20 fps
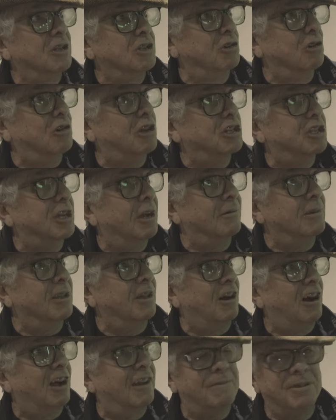took his own
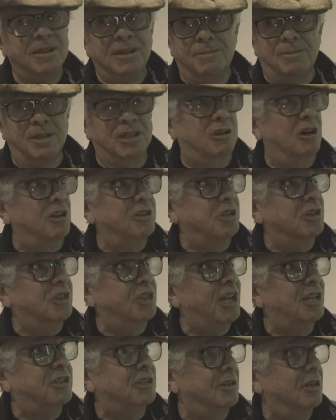life because of
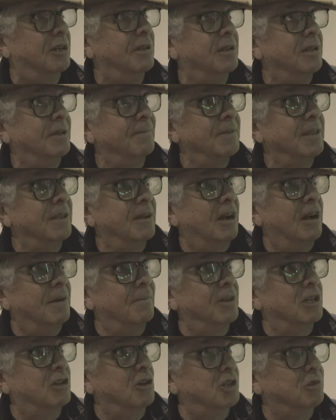Thatcher
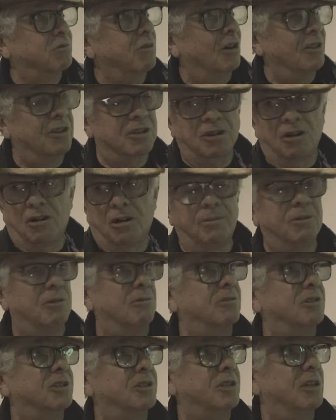and because what the
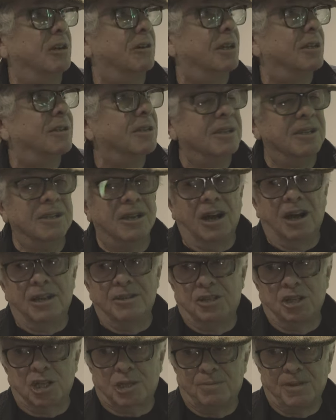Corbyn was doing,
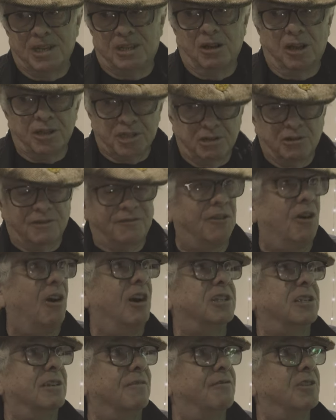and just because he was
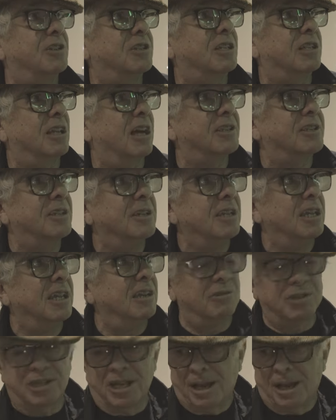fighting for his class. It was